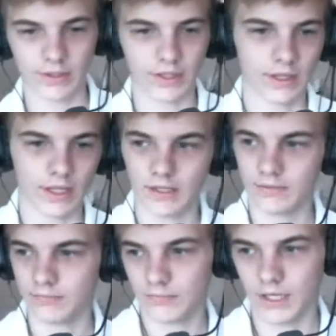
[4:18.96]
like that,
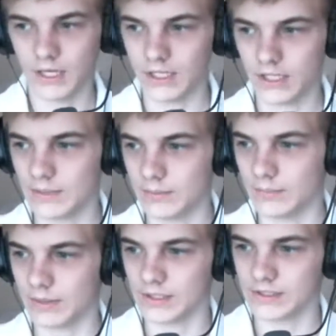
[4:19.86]
any type of
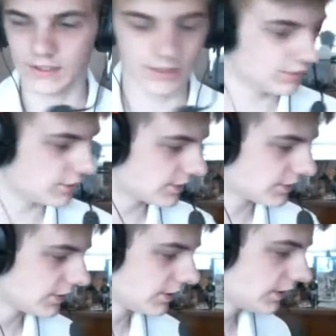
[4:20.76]
base, and you just
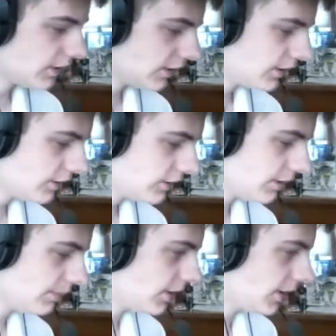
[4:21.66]

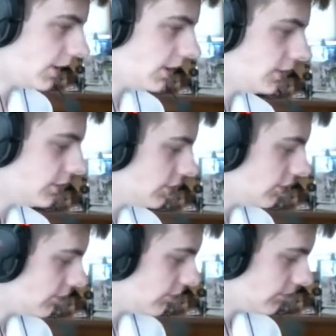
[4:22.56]
dip it on
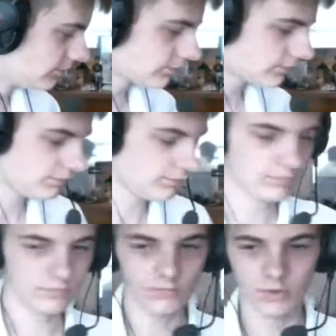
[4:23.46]
into,
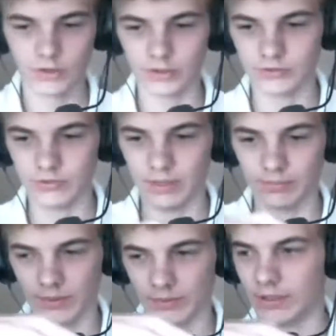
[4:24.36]
or drop
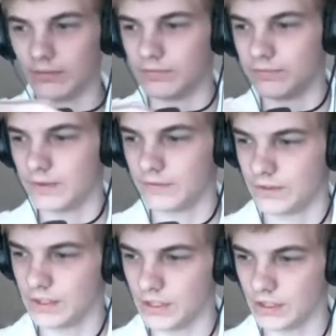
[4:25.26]
about
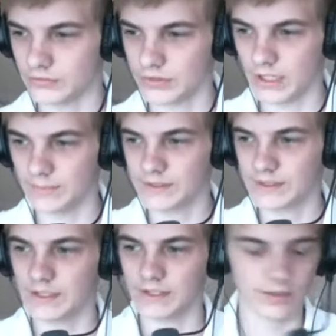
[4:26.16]
15 drops
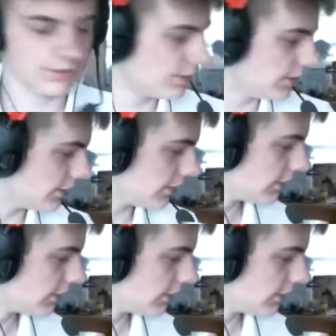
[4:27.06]
into the